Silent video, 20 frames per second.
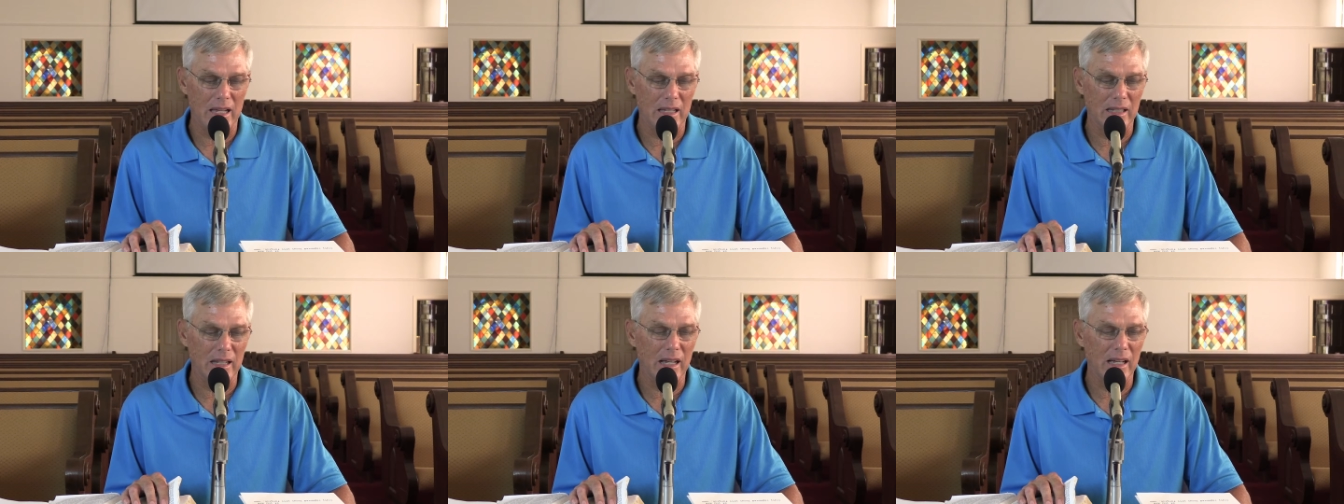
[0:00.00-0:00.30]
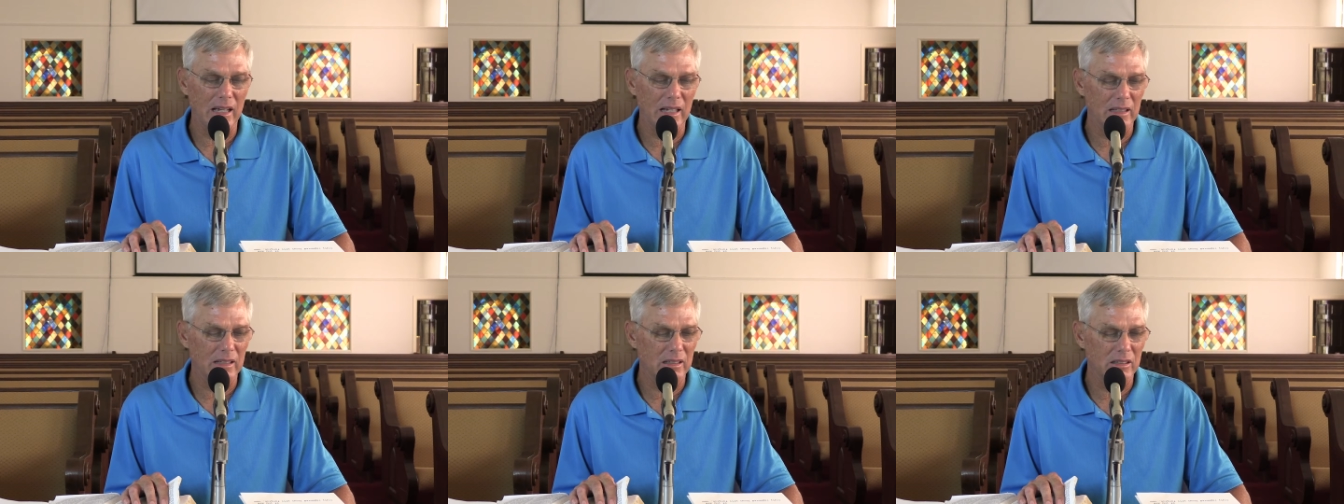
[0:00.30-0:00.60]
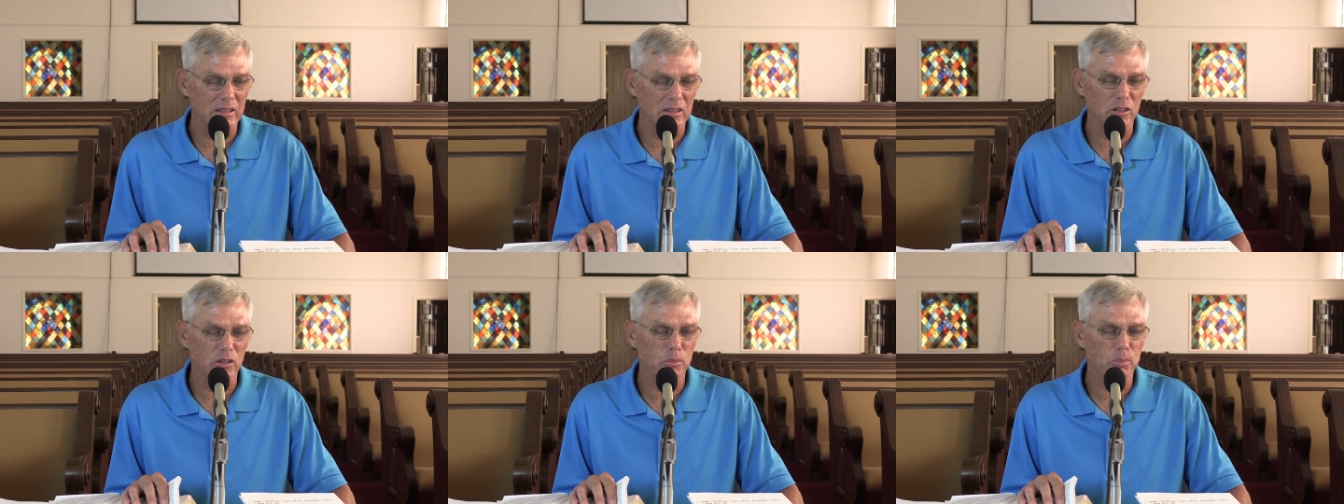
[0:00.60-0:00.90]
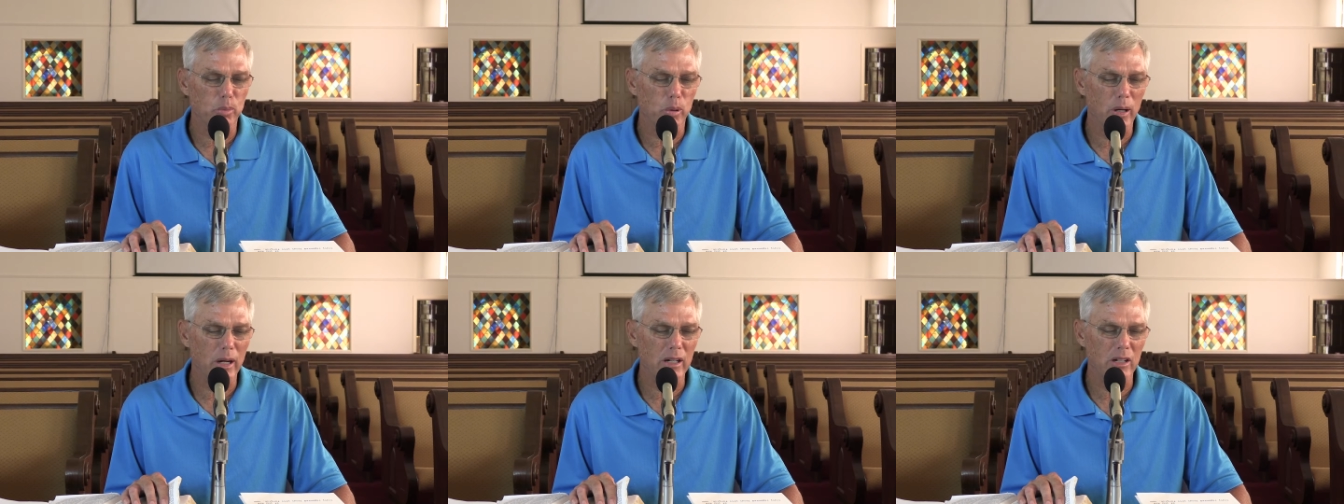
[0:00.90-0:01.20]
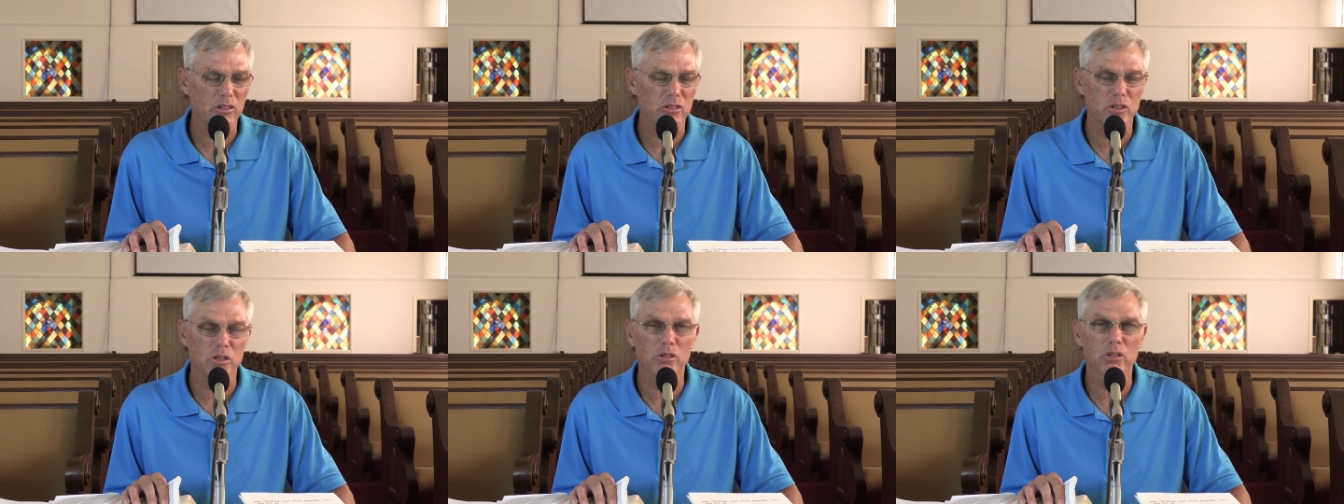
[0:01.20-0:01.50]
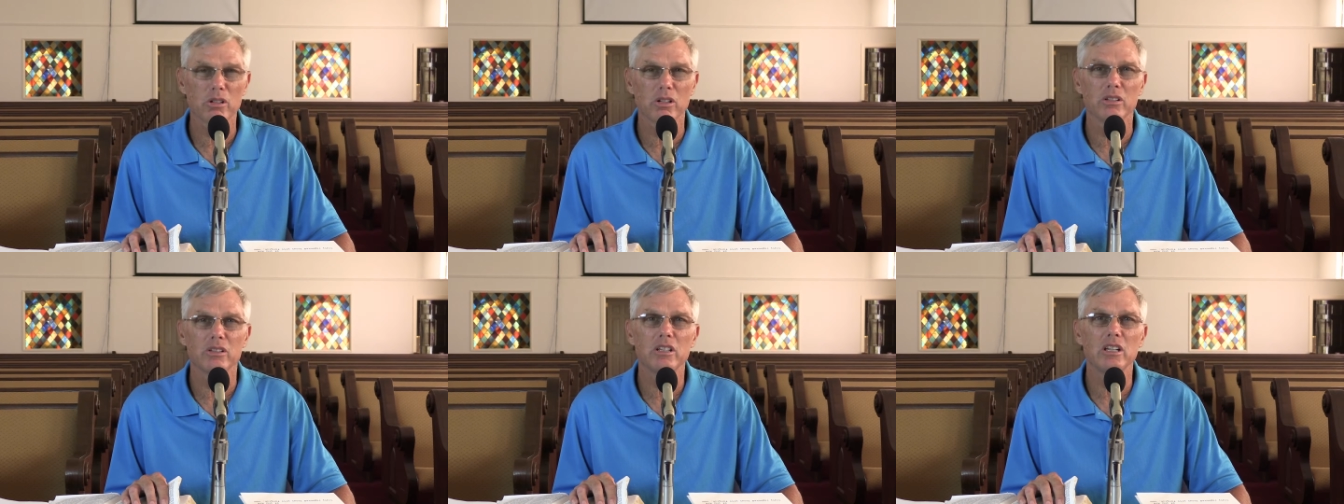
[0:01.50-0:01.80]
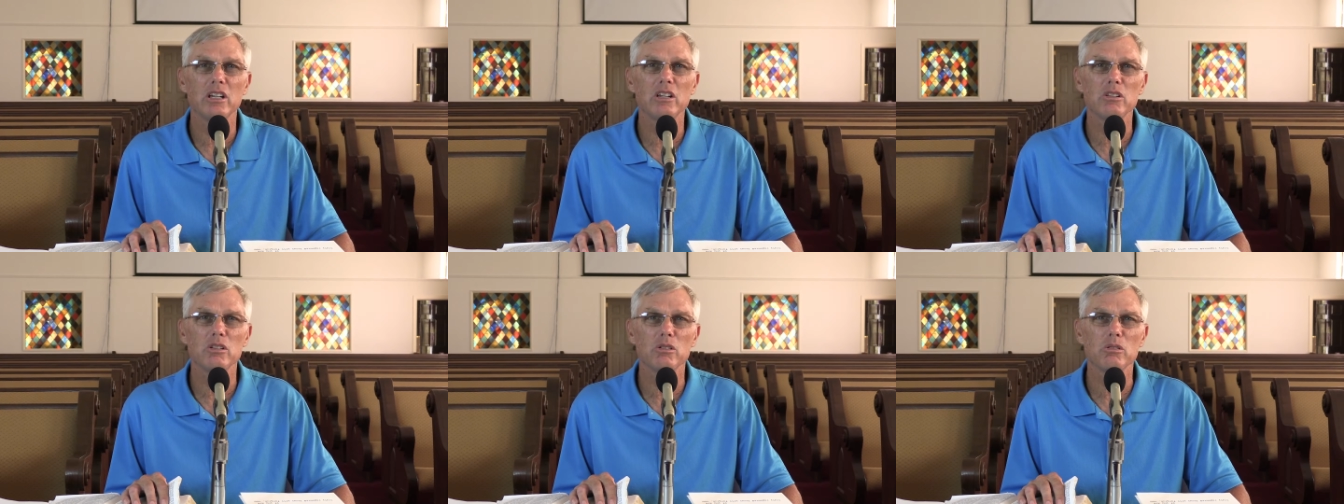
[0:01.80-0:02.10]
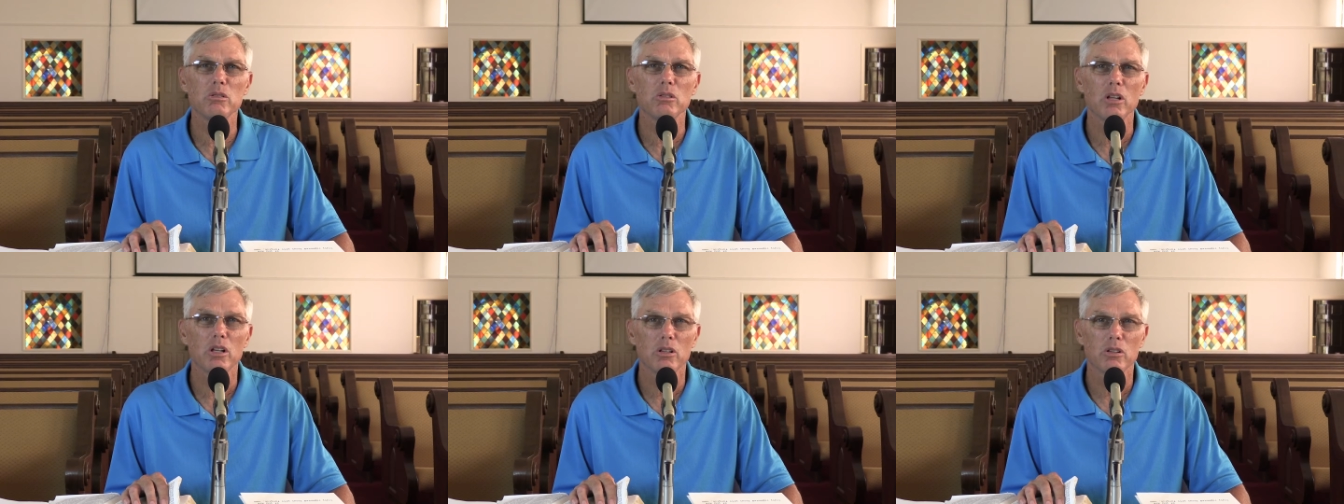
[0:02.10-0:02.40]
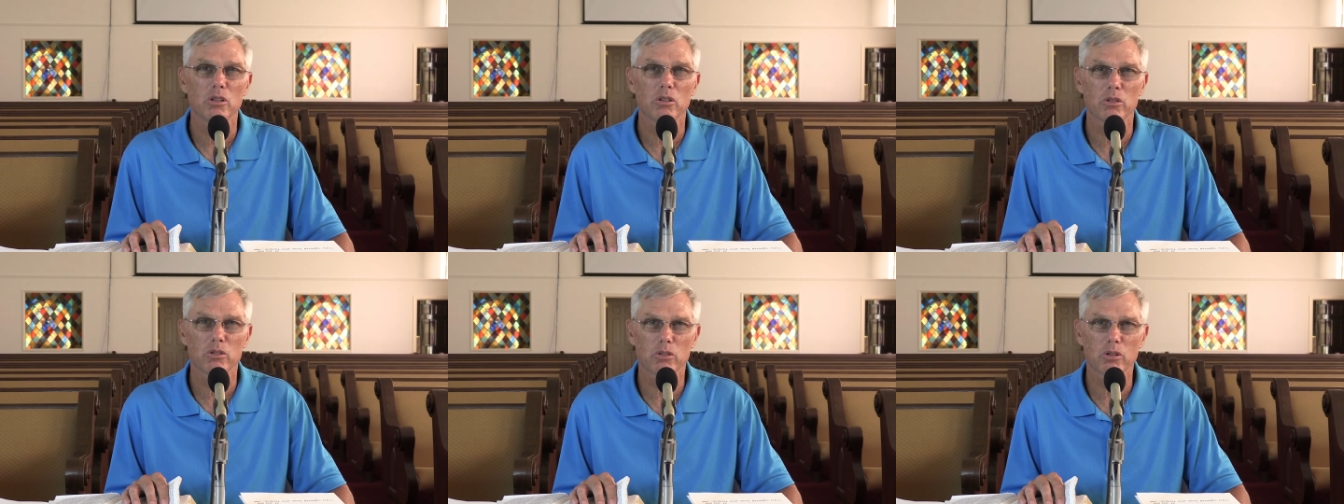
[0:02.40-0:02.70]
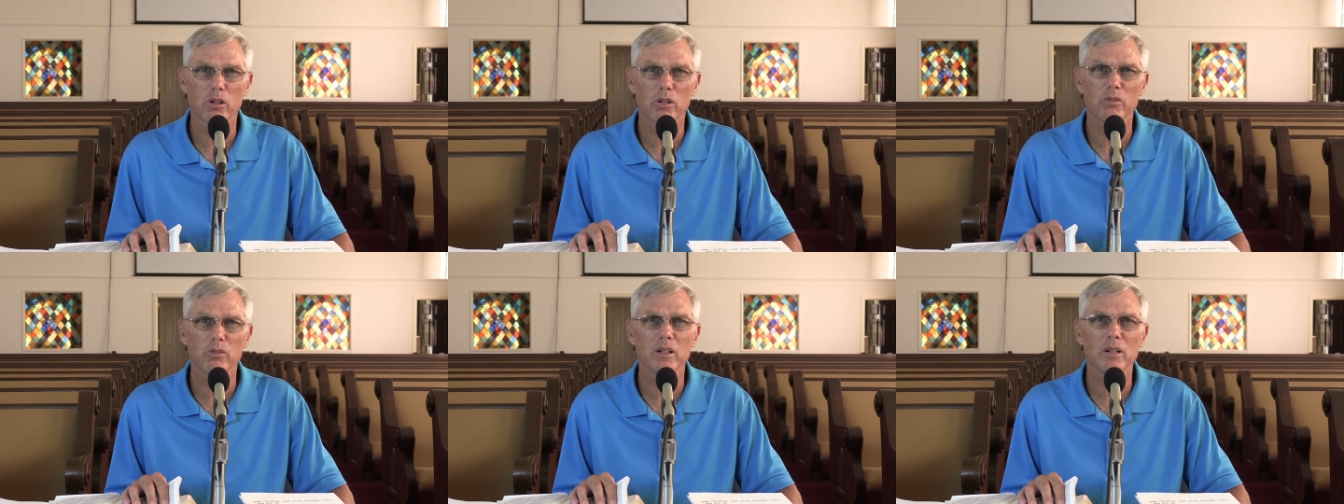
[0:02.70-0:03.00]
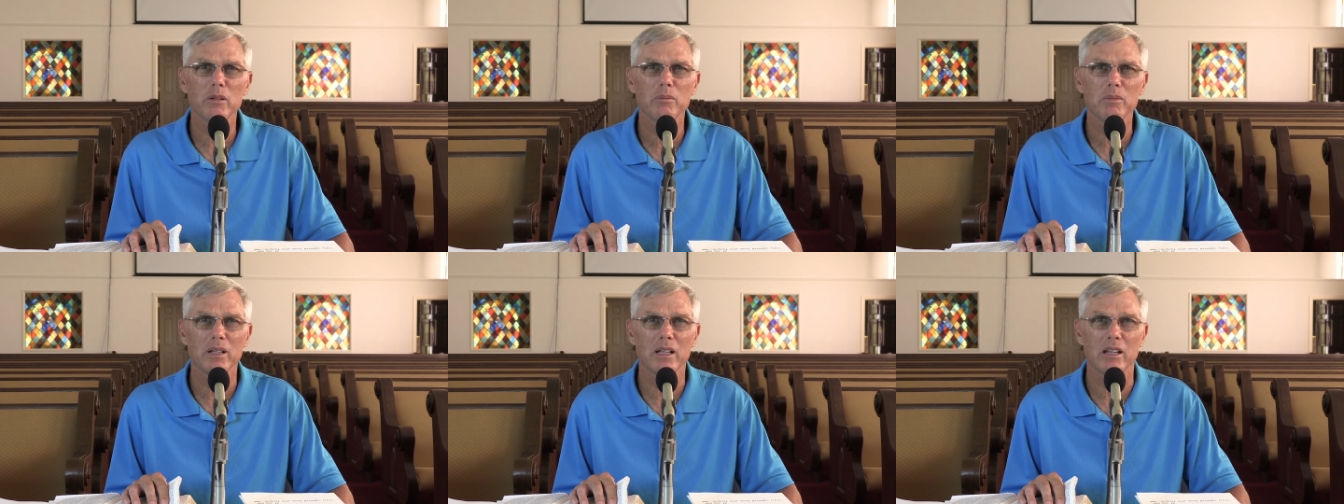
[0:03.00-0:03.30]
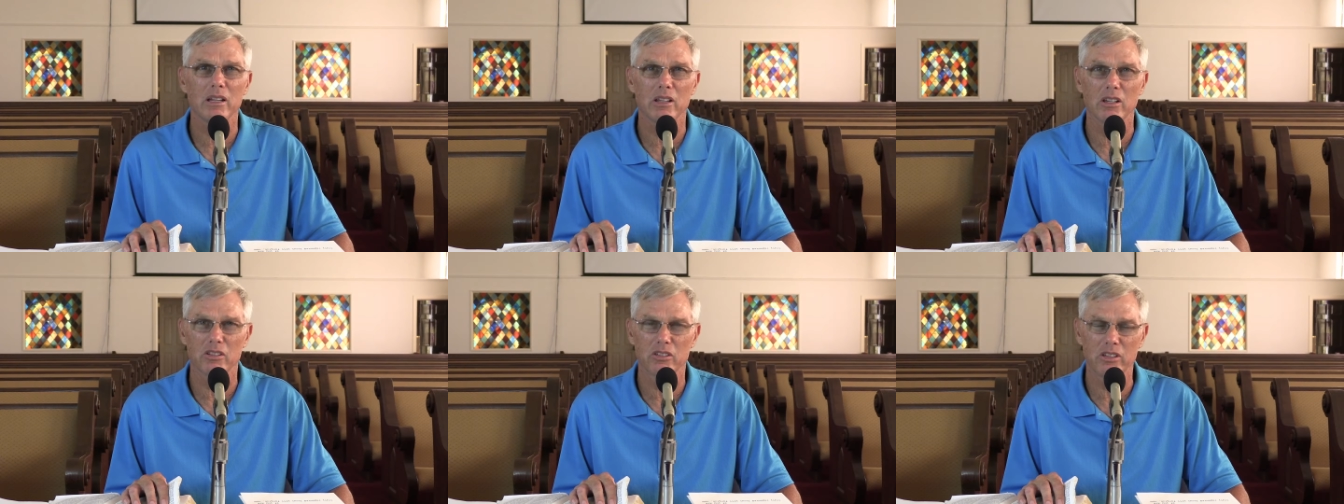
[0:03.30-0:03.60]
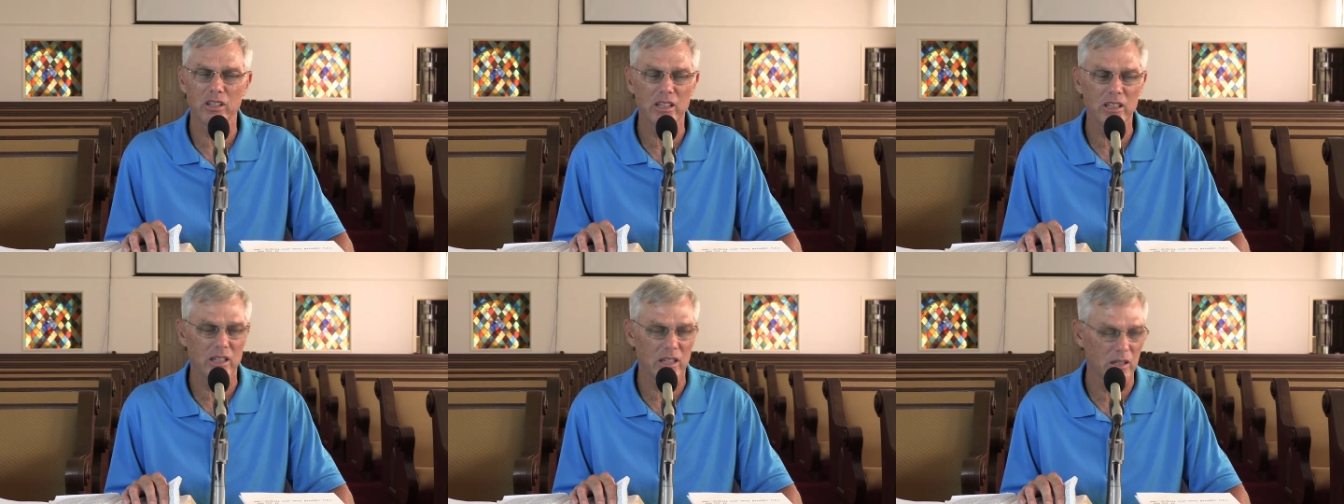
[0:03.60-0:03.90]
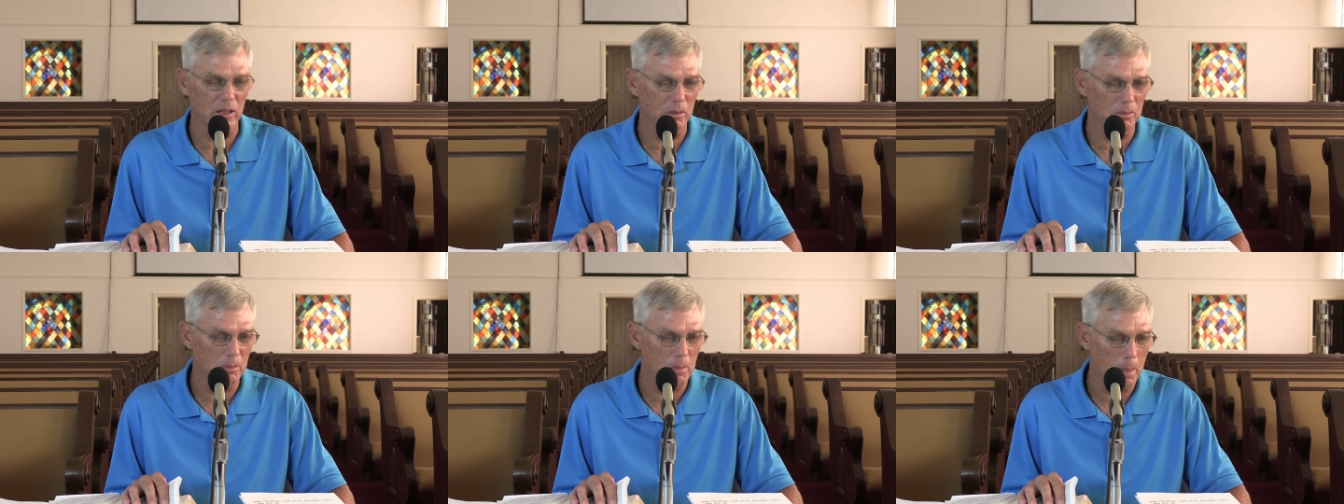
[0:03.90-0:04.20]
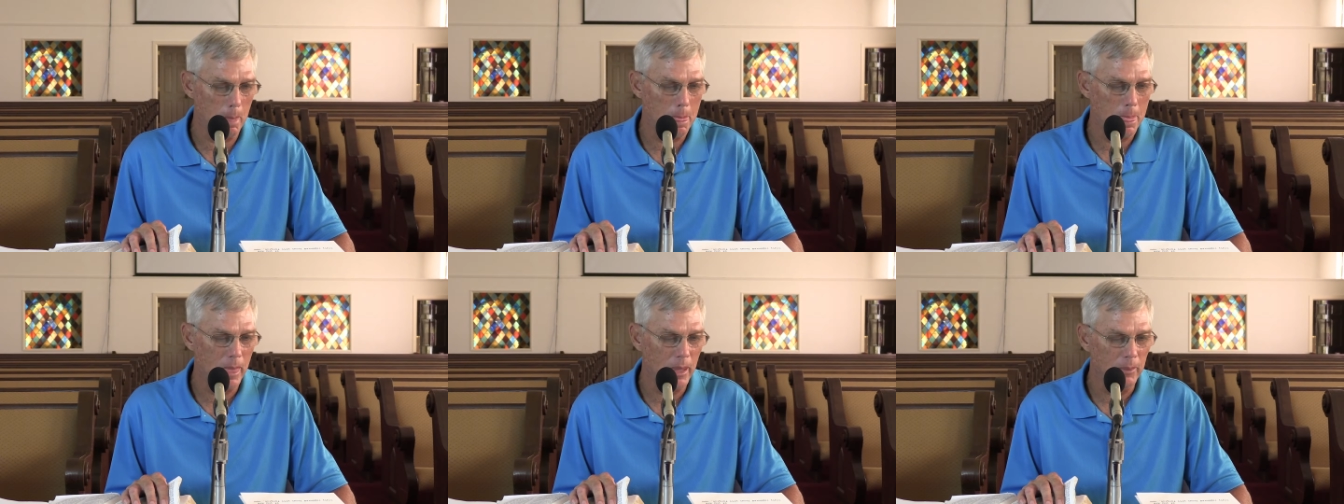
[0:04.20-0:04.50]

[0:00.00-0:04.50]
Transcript: And I just pray that you'll continue to serve Him and to seek Him.